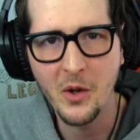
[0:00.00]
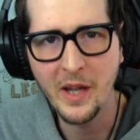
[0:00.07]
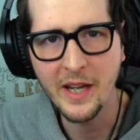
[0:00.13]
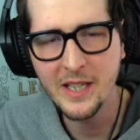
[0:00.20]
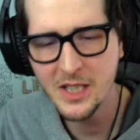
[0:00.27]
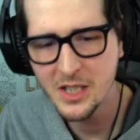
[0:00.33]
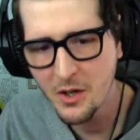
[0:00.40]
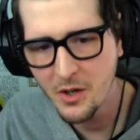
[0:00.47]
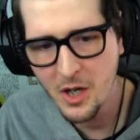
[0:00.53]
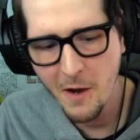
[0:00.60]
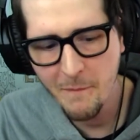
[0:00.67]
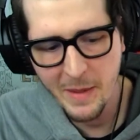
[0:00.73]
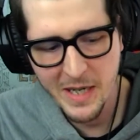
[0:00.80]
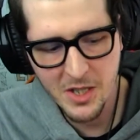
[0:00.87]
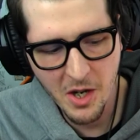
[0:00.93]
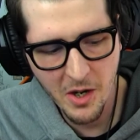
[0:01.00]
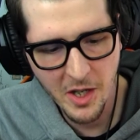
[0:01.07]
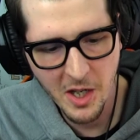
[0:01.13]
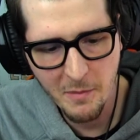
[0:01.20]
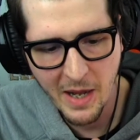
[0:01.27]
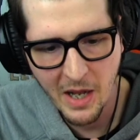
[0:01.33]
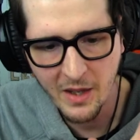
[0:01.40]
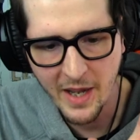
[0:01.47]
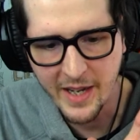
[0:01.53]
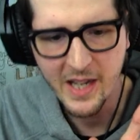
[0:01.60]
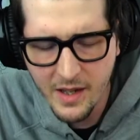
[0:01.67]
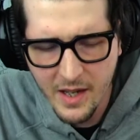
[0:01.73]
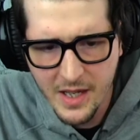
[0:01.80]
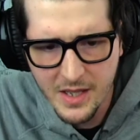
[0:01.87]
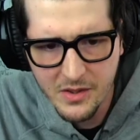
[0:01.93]
Like, it started off by talking about,
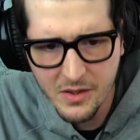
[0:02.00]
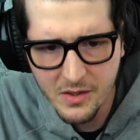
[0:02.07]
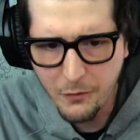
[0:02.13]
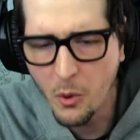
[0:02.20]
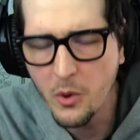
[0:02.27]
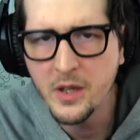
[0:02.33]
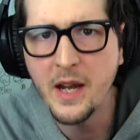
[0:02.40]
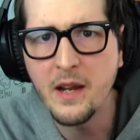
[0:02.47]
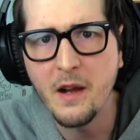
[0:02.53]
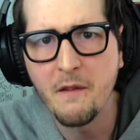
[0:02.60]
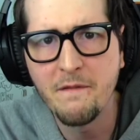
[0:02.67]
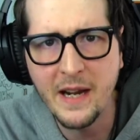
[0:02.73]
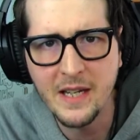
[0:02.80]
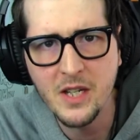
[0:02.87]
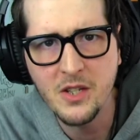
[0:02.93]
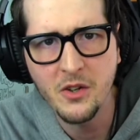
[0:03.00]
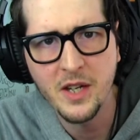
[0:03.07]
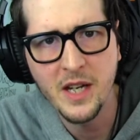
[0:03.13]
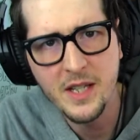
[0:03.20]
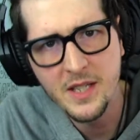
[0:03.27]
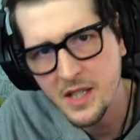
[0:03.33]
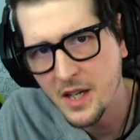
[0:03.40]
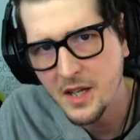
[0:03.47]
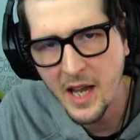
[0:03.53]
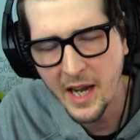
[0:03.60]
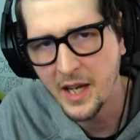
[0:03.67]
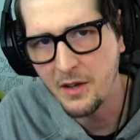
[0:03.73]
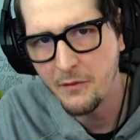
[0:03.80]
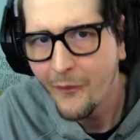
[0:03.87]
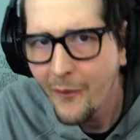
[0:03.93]
like, is Fortnite affecting your kids in a
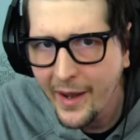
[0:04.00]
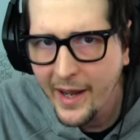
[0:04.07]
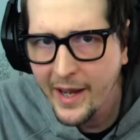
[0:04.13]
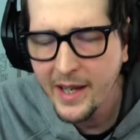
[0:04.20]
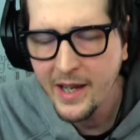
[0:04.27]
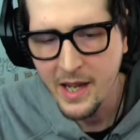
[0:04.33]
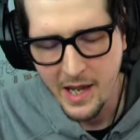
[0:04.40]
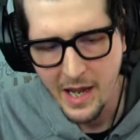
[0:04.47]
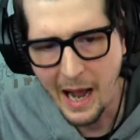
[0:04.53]
negative way?